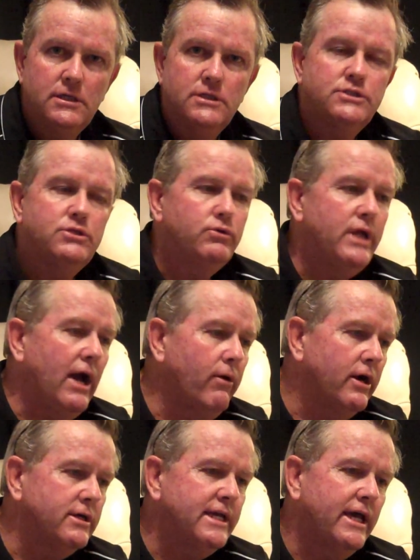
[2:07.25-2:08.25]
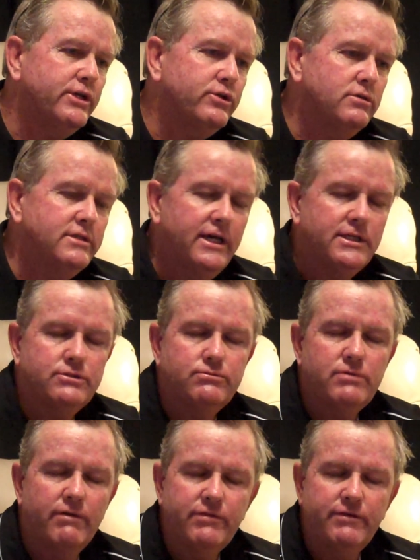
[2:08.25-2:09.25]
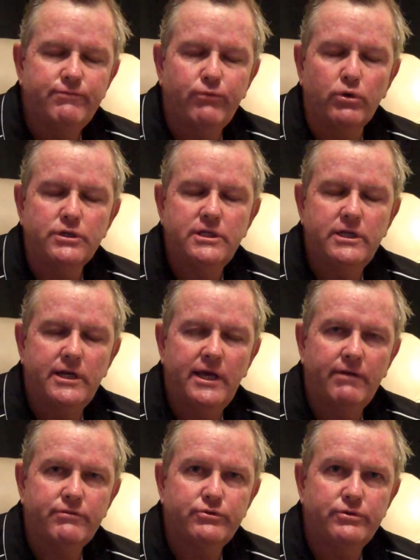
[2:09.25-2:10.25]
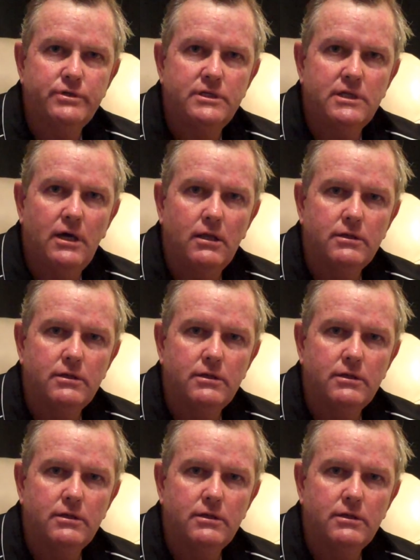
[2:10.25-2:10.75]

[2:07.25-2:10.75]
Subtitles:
So now our national debt's roughly $14.5 trillion.